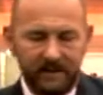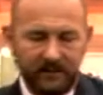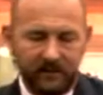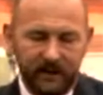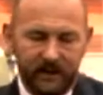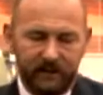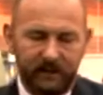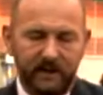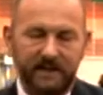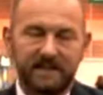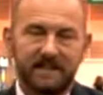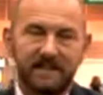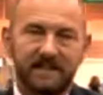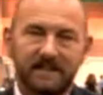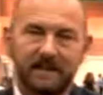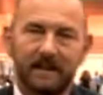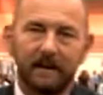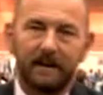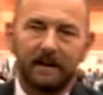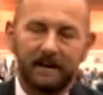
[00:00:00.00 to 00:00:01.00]
that this
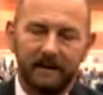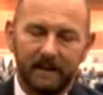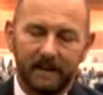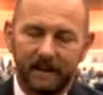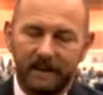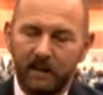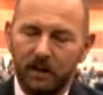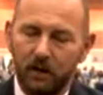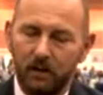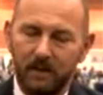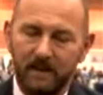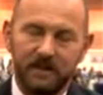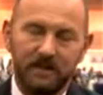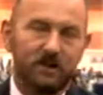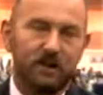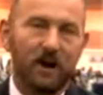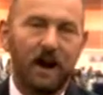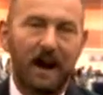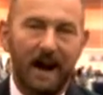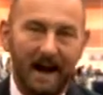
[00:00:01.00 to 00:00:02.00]
is a human
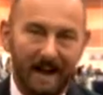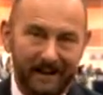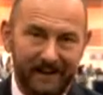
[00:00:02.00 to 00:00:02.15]
jaw